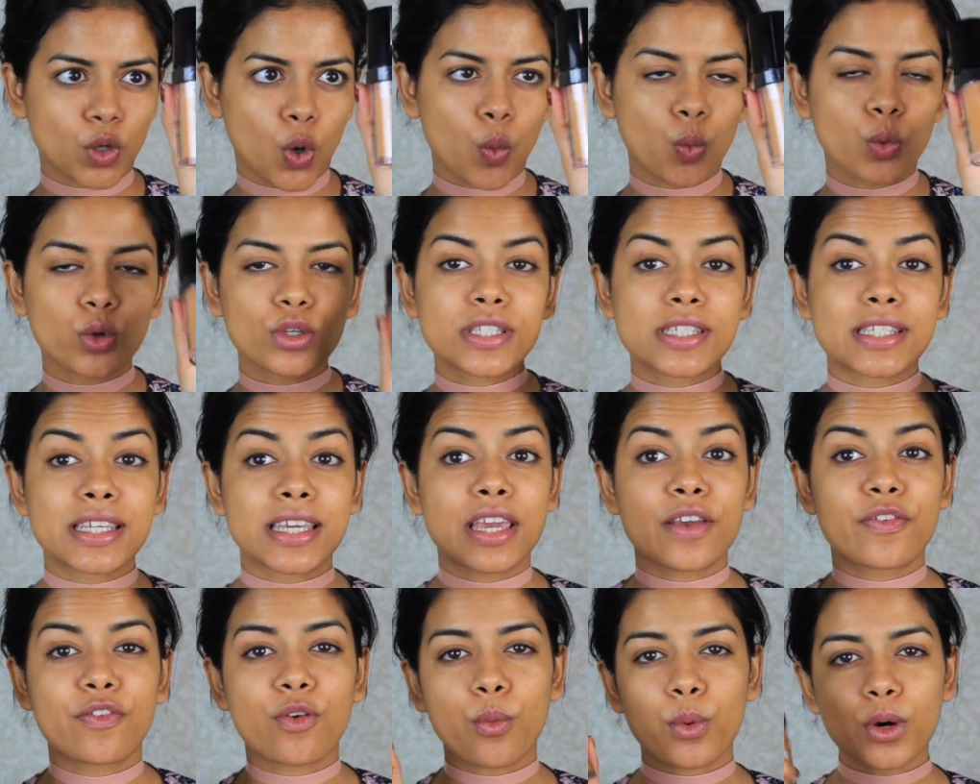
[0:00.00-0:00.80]
we'll
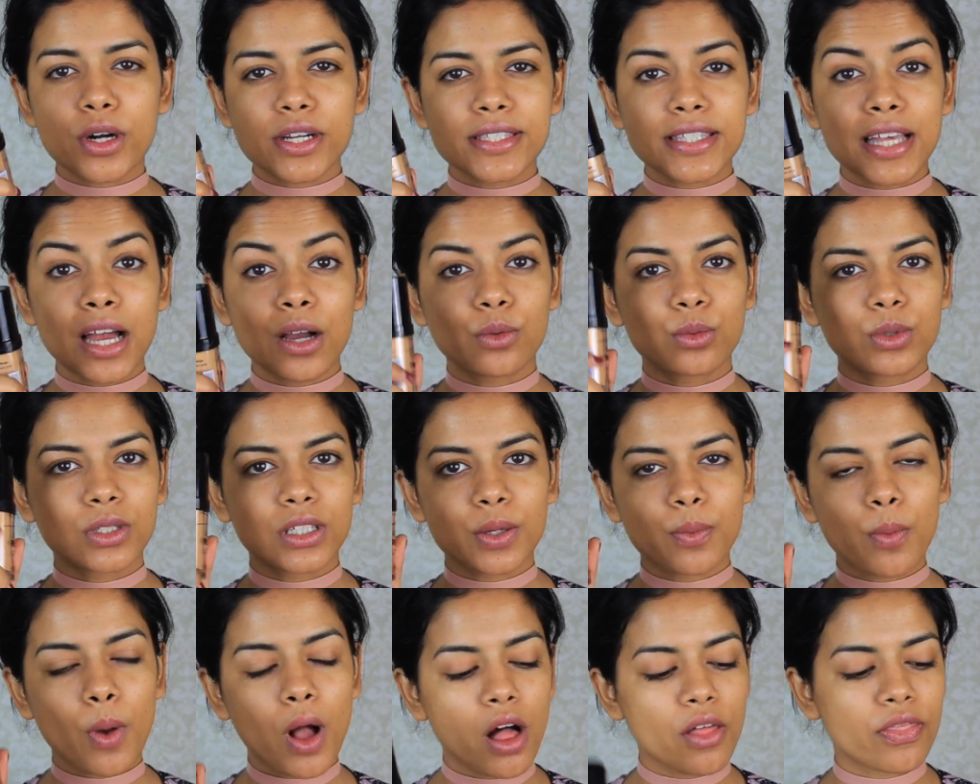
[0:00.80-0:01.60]
see if it works out
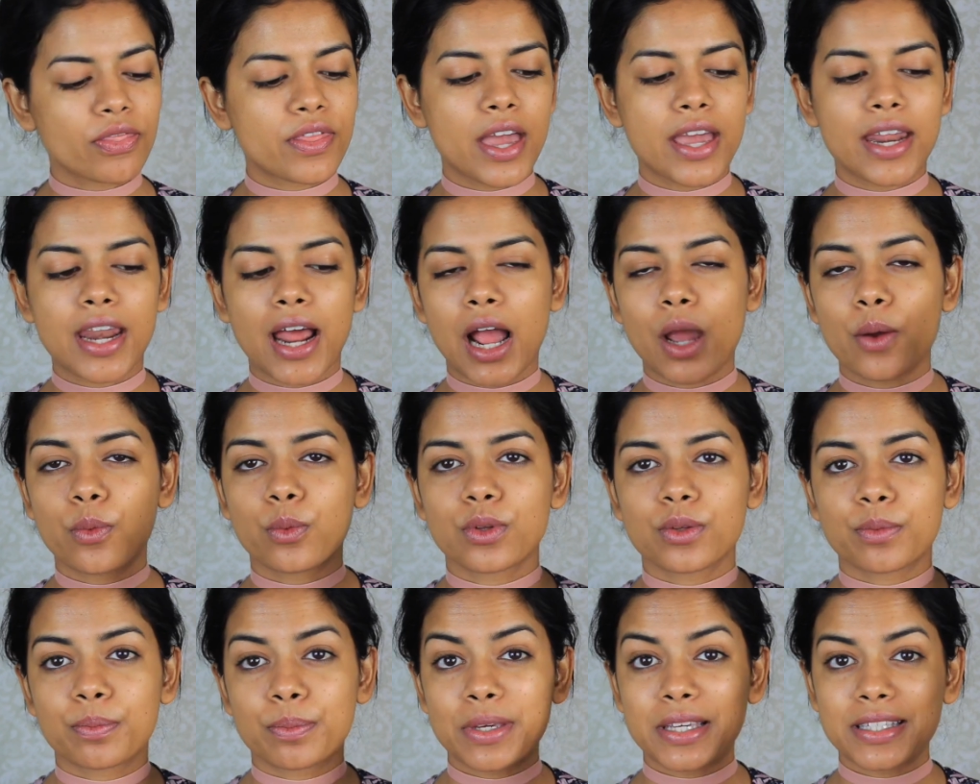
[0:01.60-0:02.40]
really well, then I
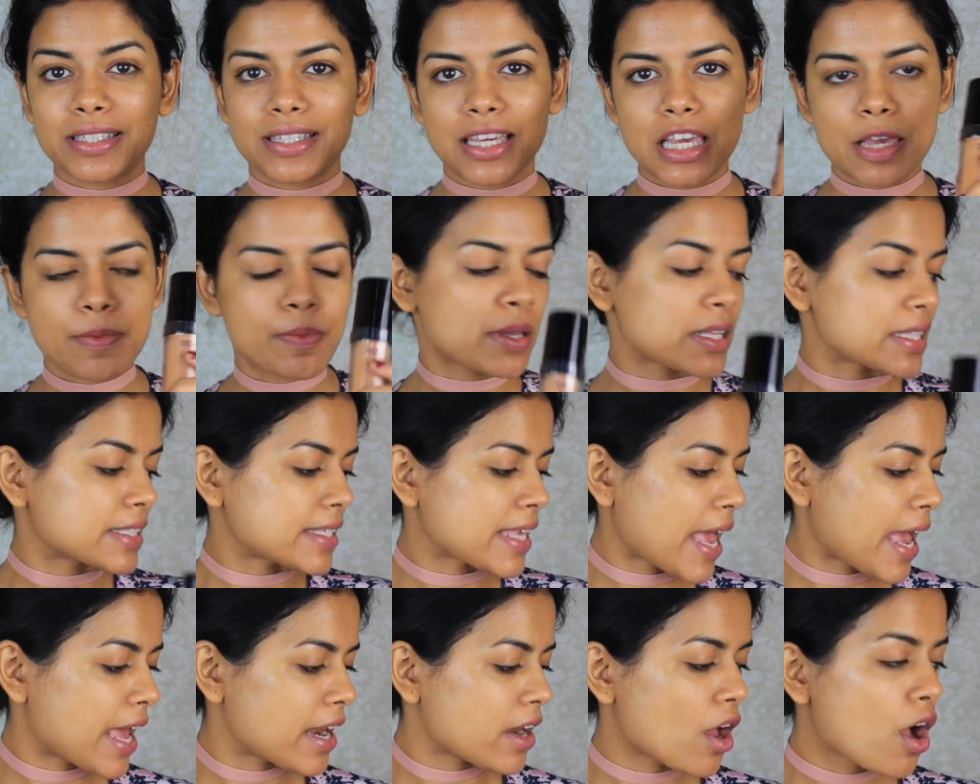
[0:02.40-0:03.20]
will be keeping
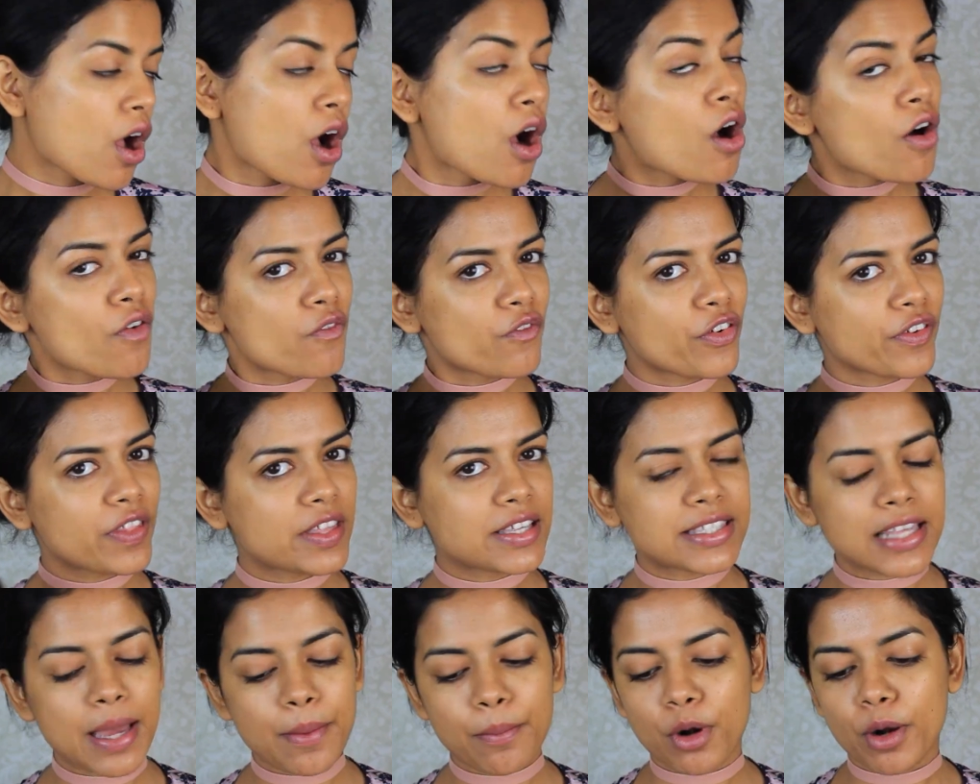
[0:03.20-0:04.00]
tan for
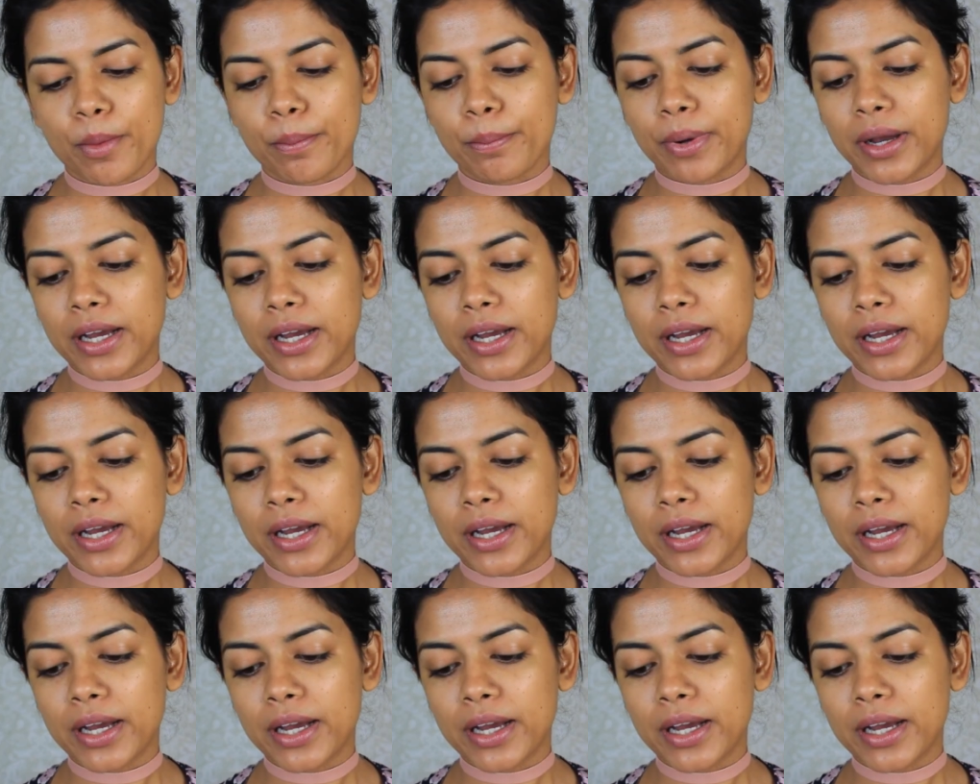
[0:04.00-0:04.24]
the summer.